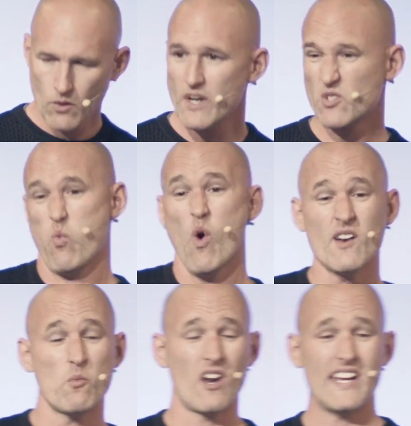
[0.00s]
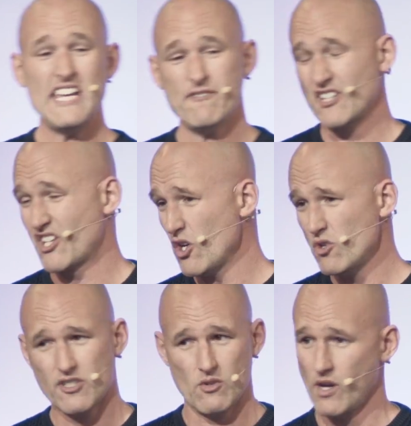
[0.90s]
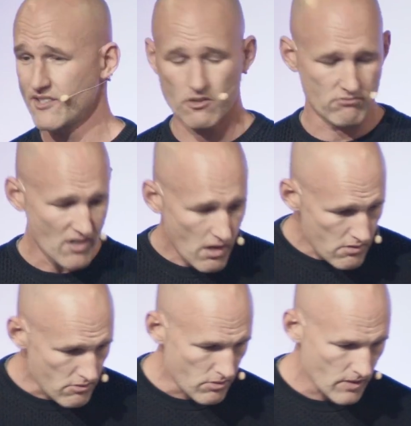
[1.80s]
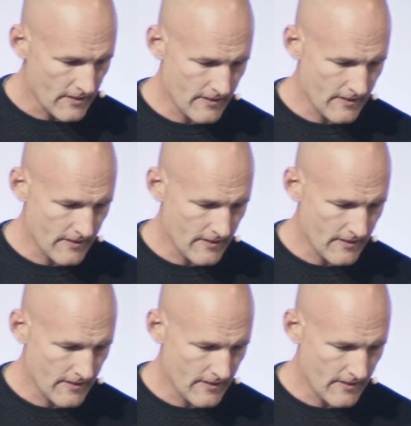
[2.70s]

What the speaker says: Which one will I even go to? I don't know.